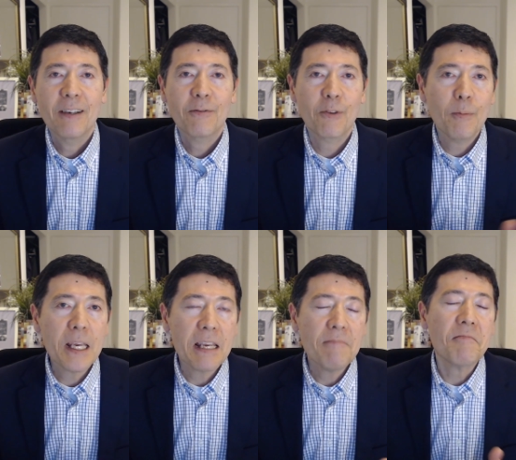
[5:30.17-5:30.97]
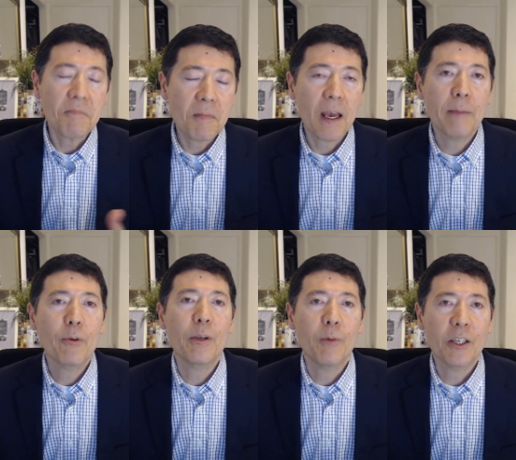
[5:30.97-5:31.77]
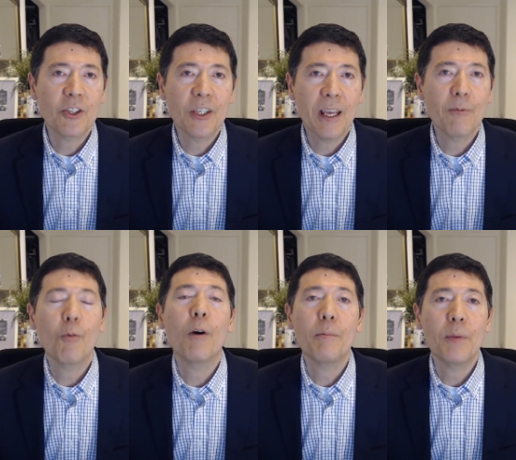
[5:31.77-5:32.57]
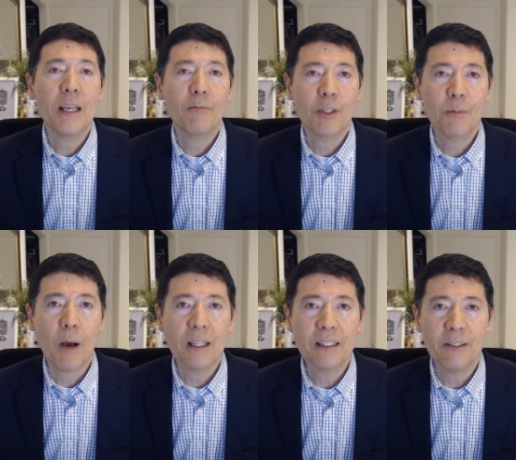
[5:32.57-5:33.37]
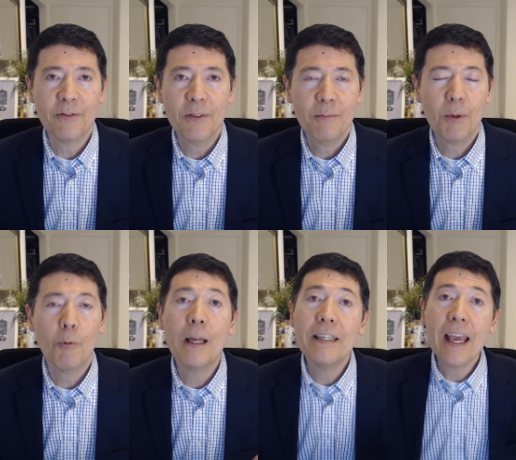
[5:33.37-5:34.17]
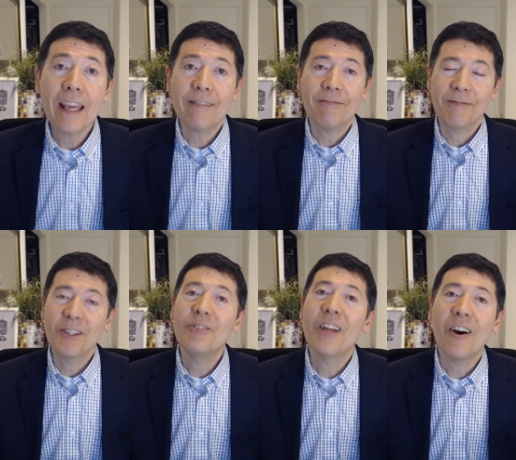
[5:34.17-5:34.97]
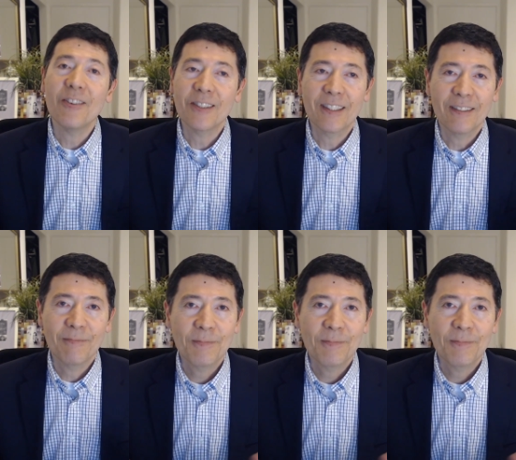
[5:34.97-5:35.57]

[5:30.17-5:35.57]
For me, I pretty much am the one being responsive. But one day, who knows?